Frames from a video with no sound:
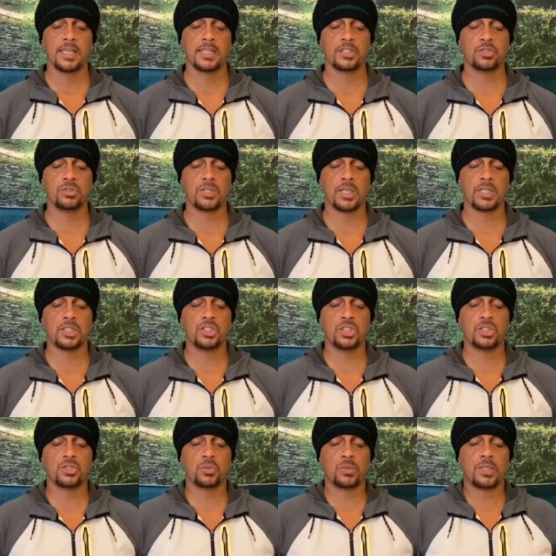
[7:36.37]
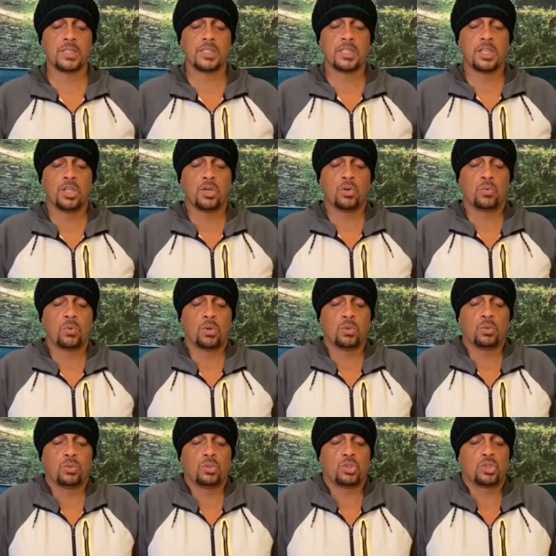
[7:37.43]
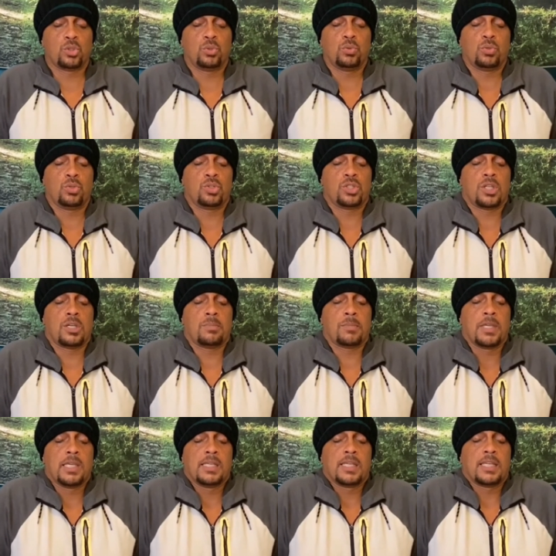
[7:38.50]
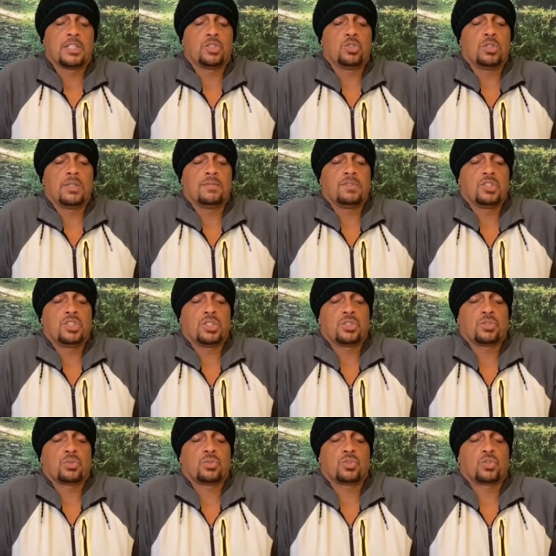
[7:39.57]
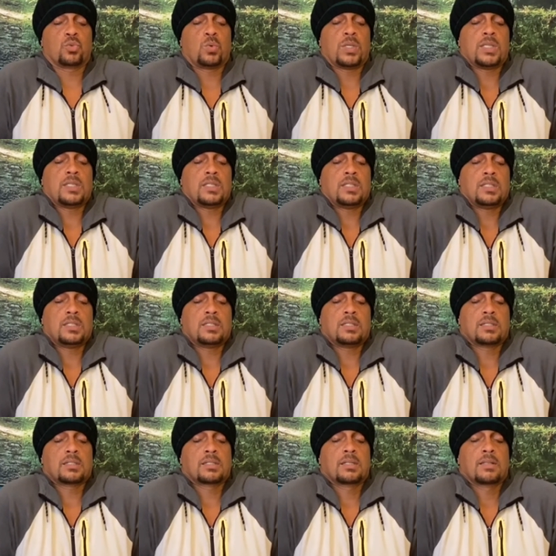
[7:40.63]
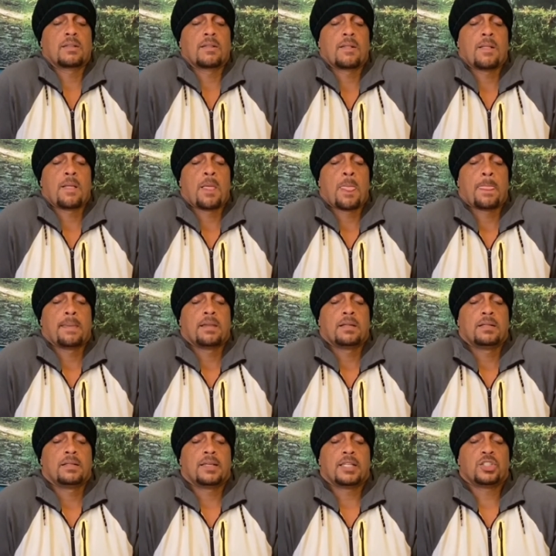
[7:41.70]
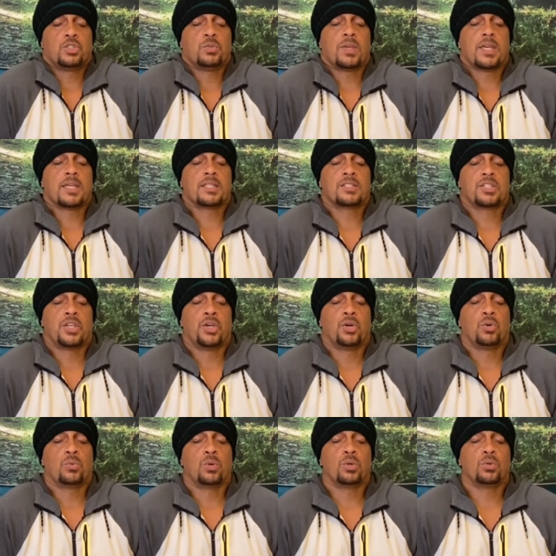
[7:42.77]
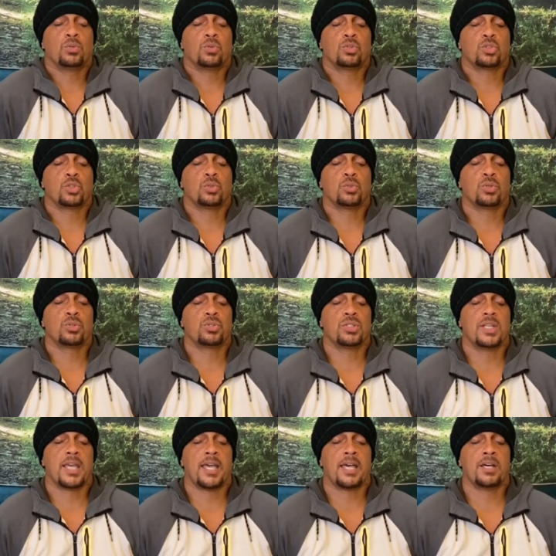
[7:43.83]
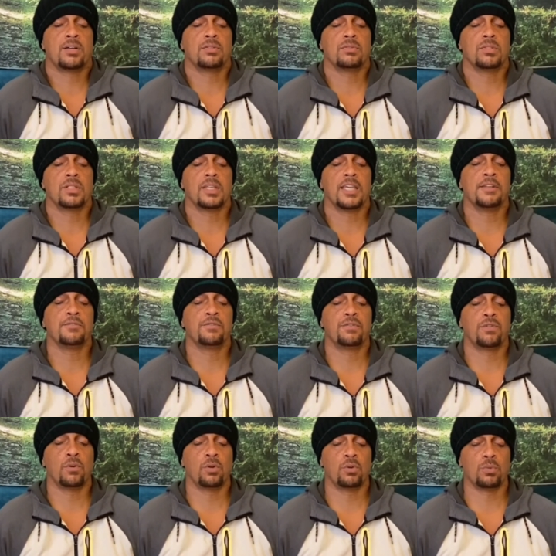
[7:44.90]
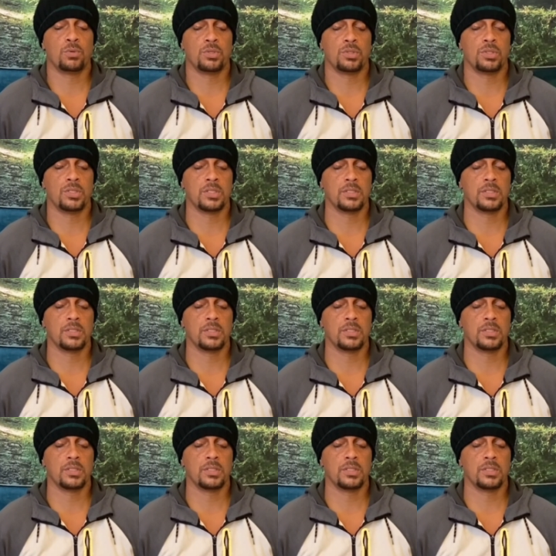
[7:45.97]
As you take a gentle inhale, roll the shoulders up as you give a gentle squeeze. As you exhale, roll the shoulders down and forward.